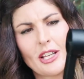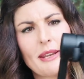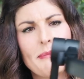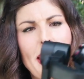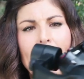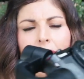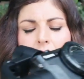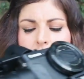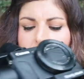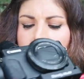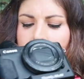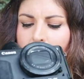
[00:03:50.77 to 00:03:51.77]
looking
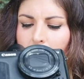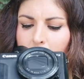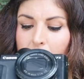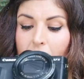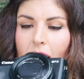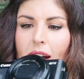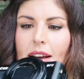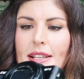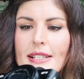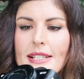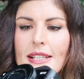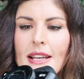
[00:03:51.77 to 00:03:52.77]
balanced right now
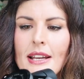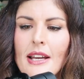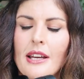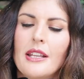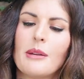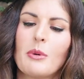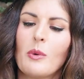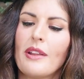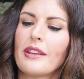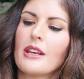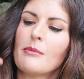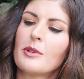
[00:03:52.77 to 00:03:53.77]
because number
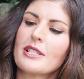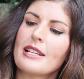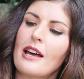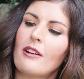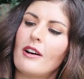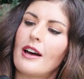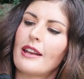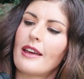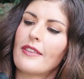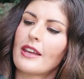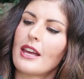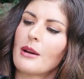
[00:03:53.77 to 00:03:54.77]
one, the gimbal's not on
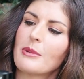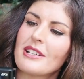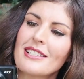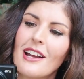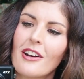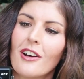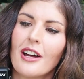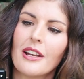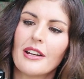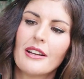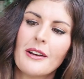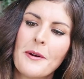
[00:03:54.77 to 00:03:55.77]
and the camera is not
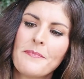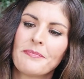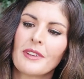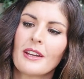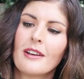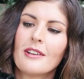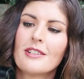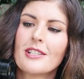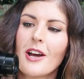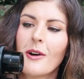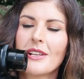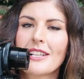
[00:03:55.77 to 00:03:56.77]
on.
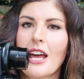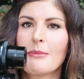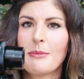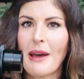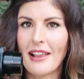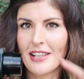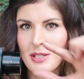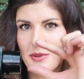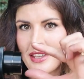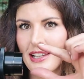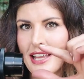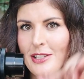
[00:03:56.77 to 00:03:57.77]
So it's got to be balanced with
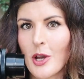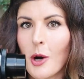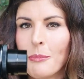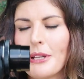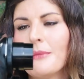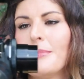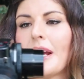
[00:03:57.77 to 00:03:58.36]
the lens open